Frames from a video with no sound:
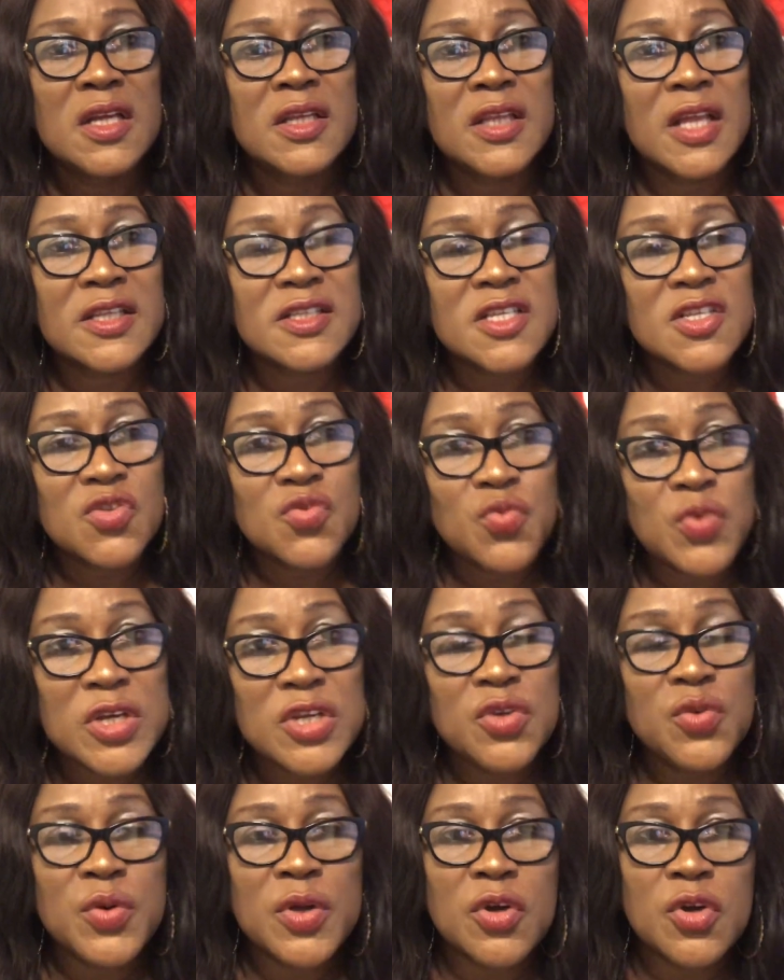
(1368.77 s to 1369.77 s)
that is when
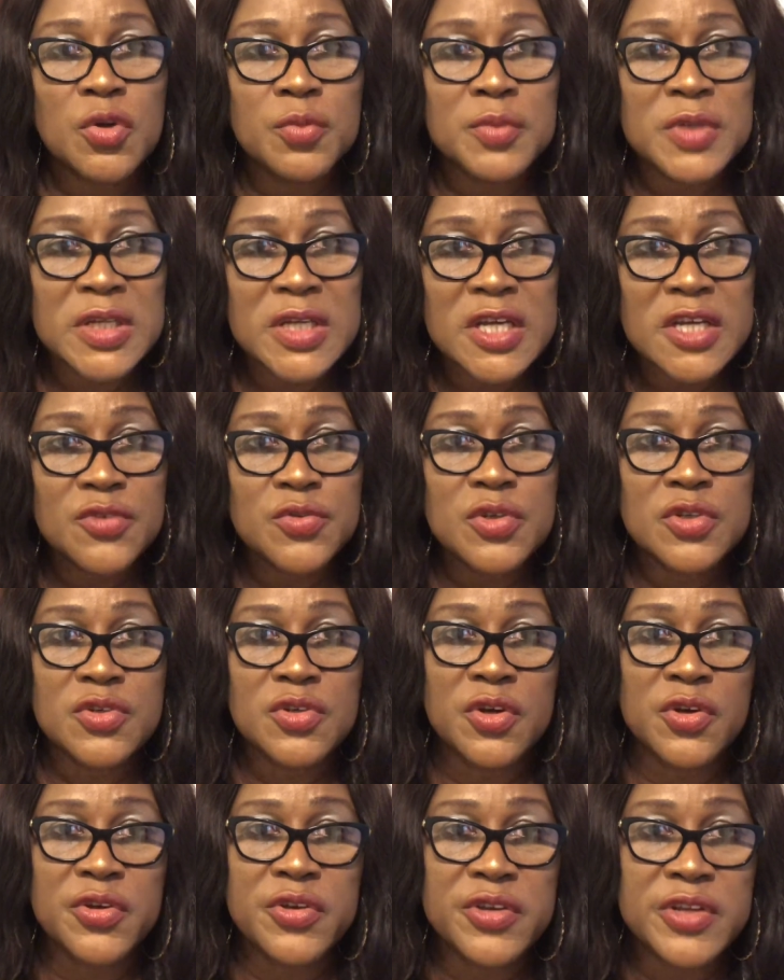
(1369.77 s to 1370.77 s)
you will communicate with
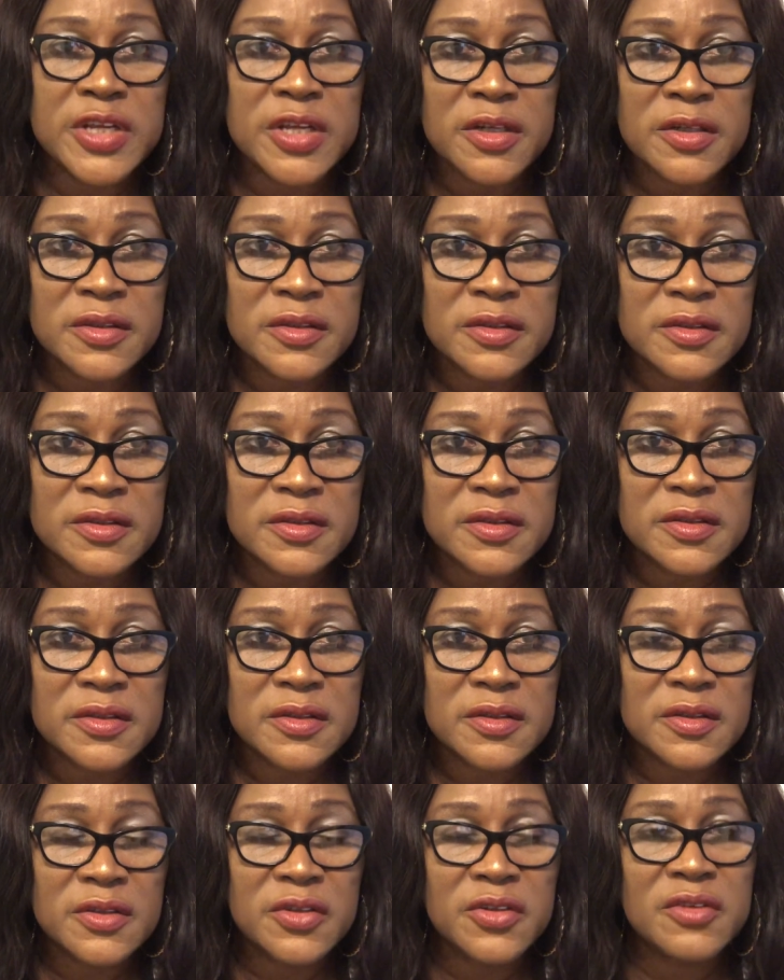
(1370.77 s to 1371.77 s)
your
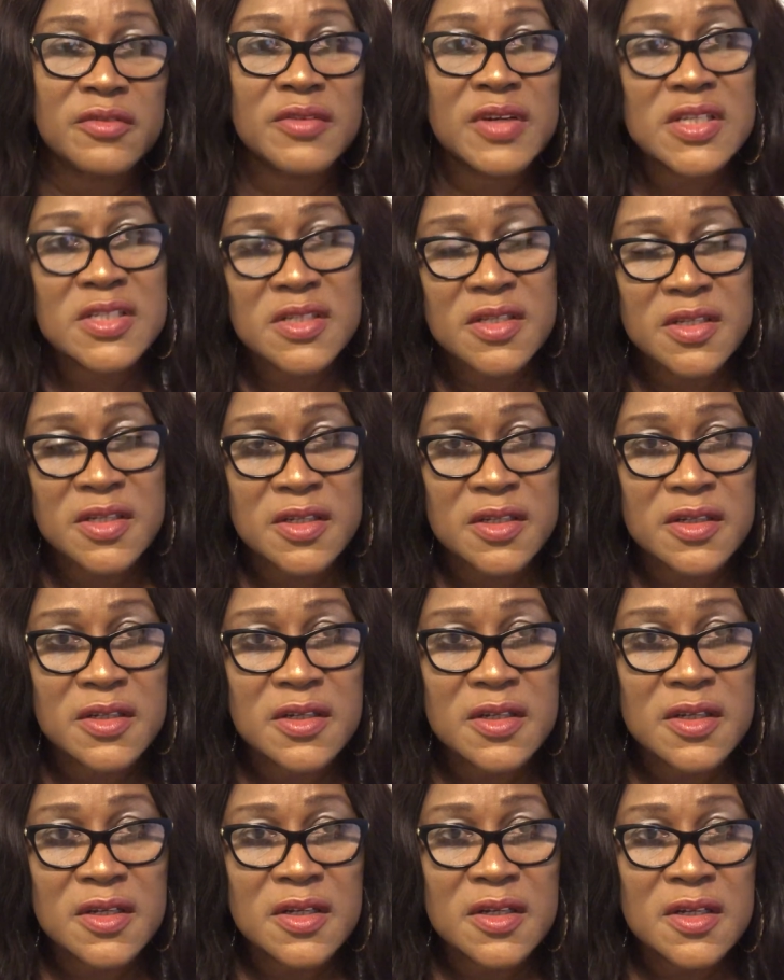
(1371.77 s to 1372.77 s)
university
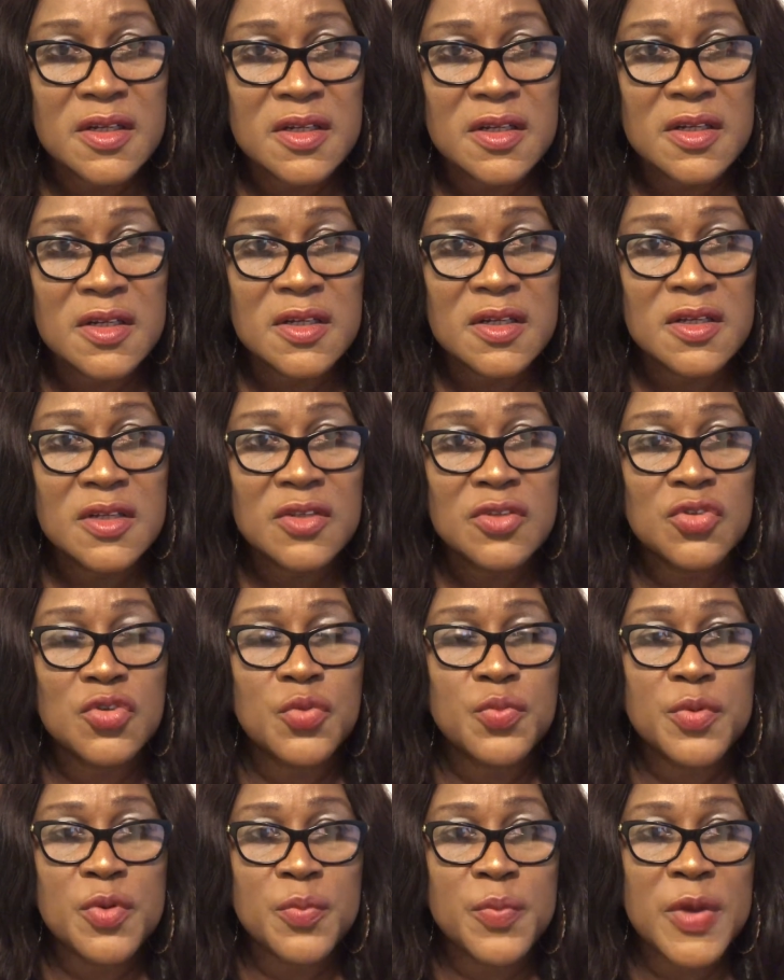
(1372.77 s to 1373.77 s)
to
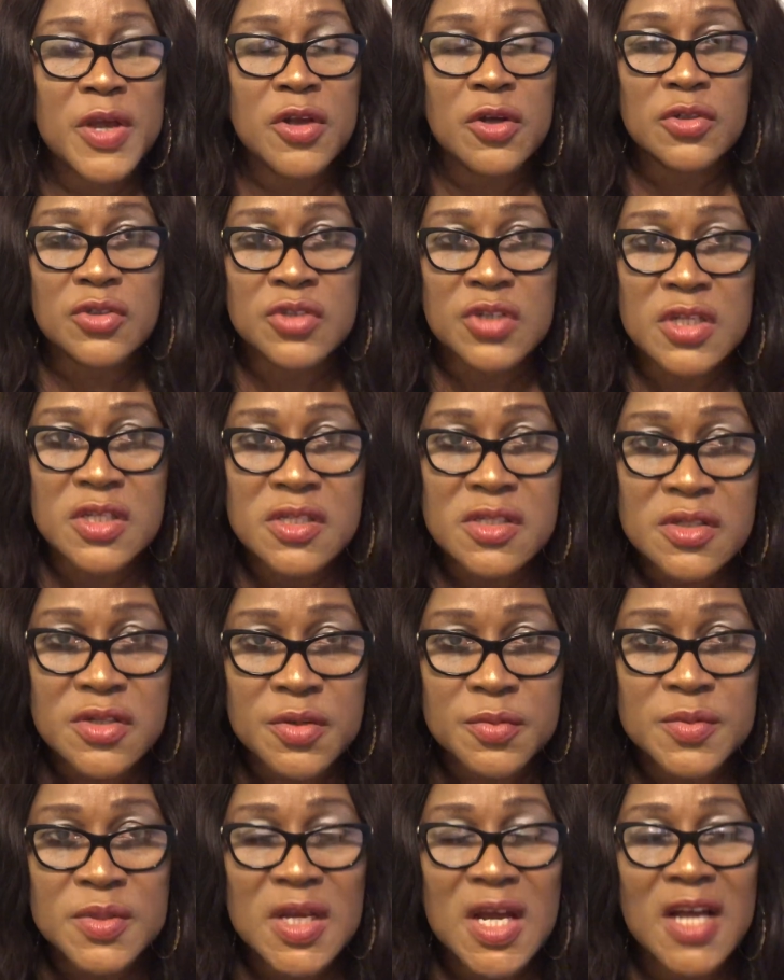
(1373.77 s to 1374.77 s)
prepare your
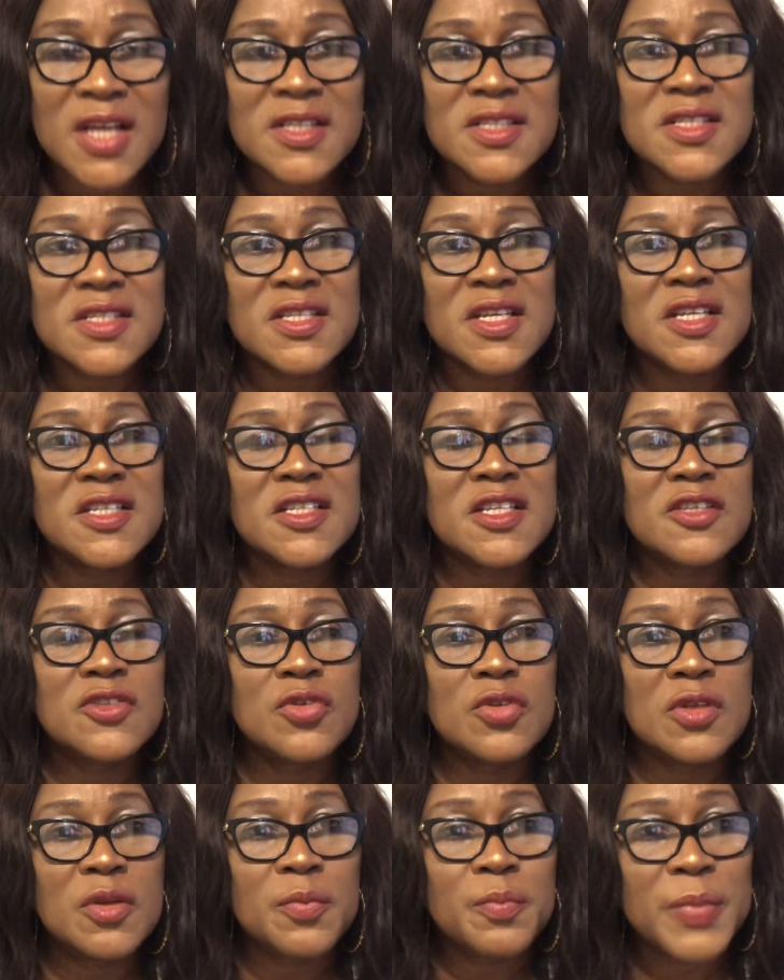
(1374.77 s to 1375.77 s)
transcript and send it to
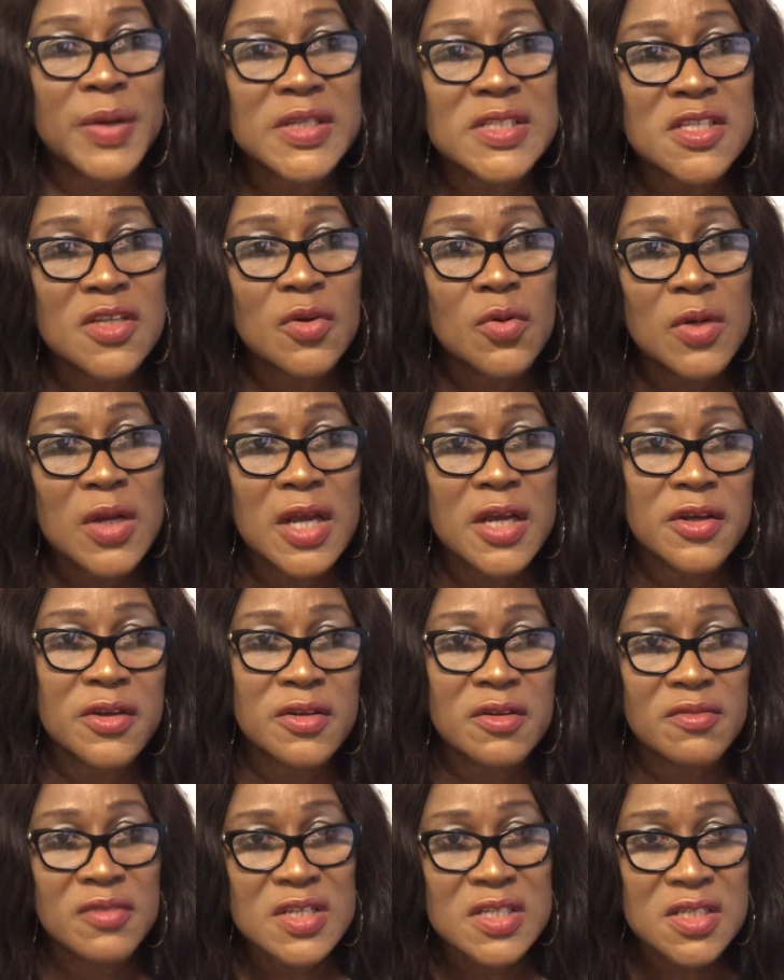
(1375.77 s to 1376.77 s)
the particular
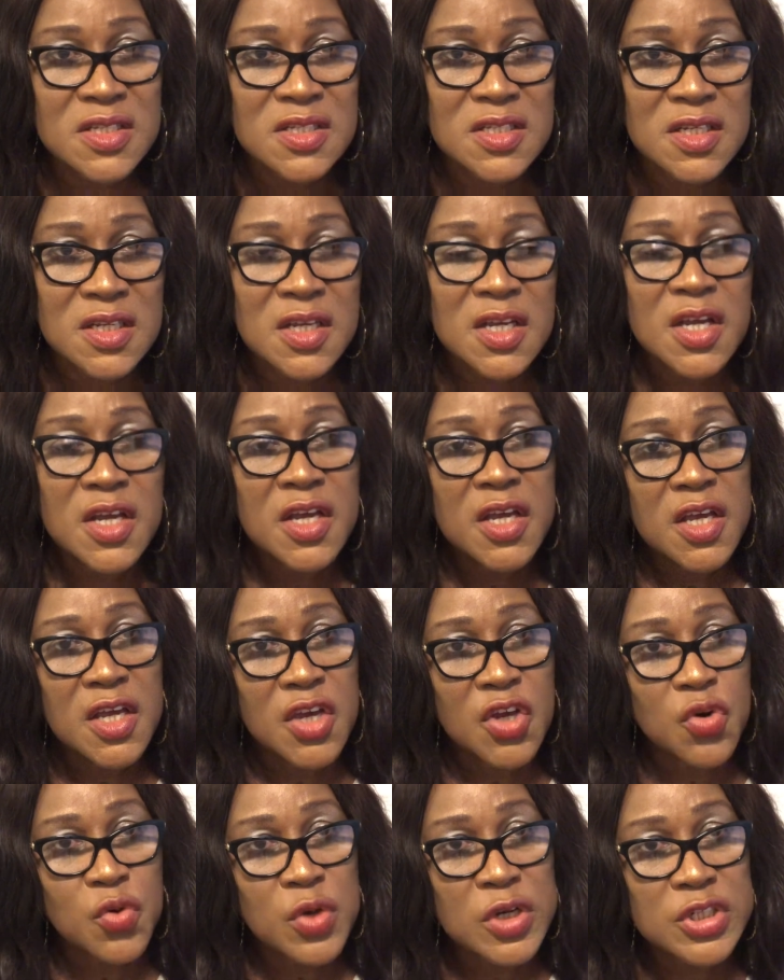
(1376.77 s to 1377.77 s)
university
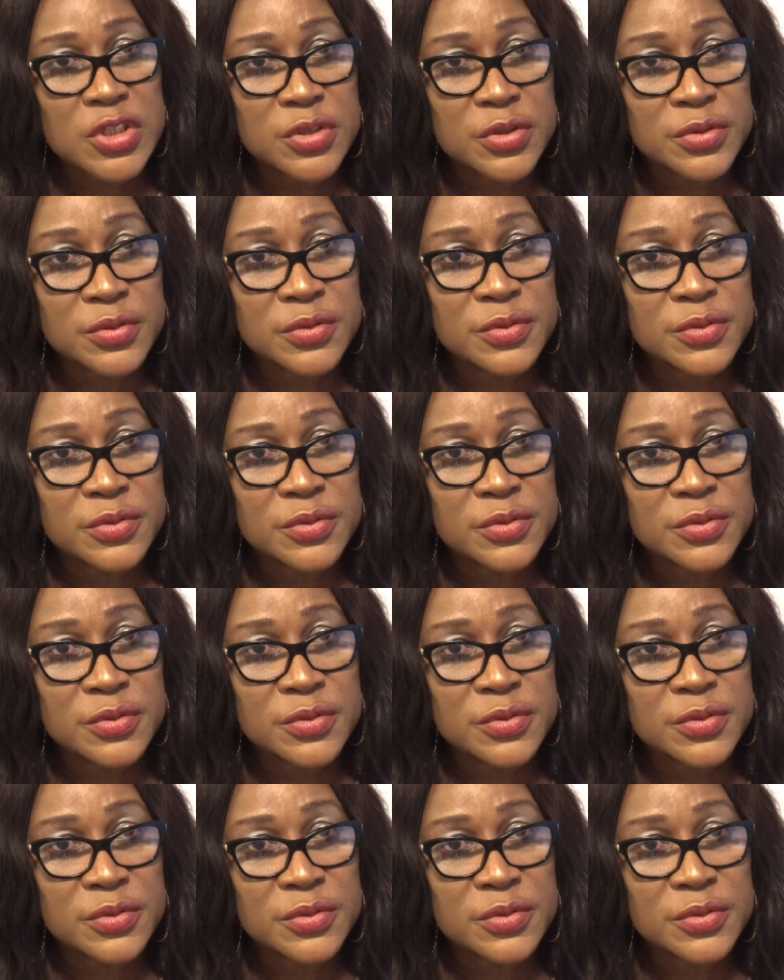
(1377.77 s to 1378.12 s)
in question.